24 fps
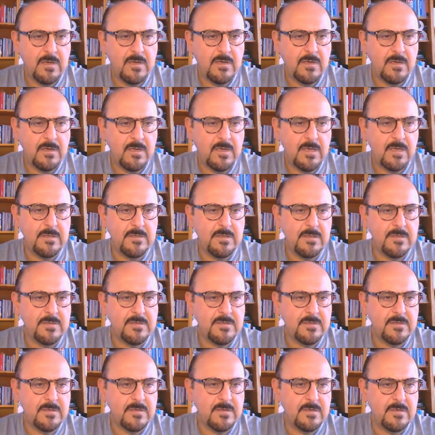In
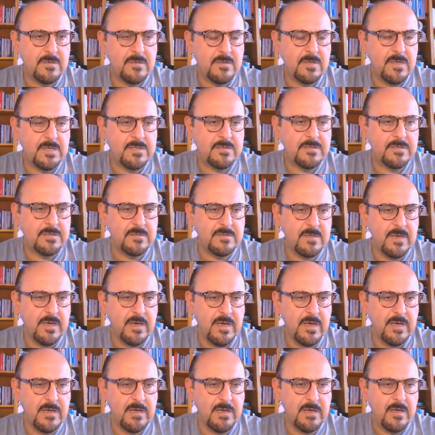this lesson
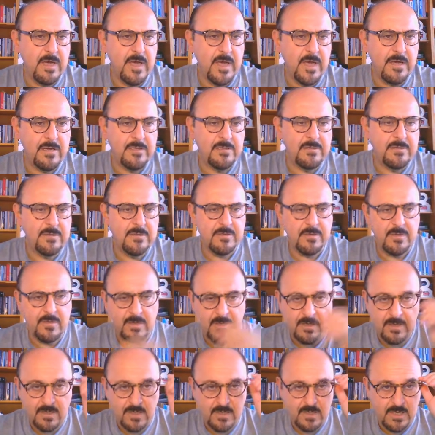8
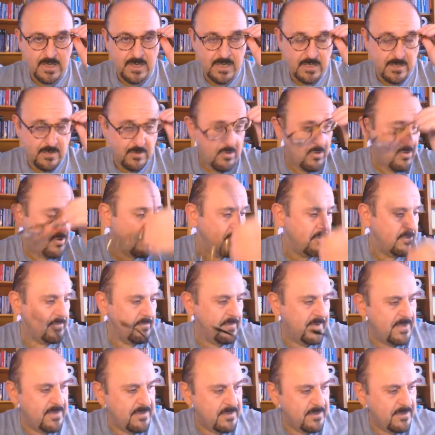I'll go on with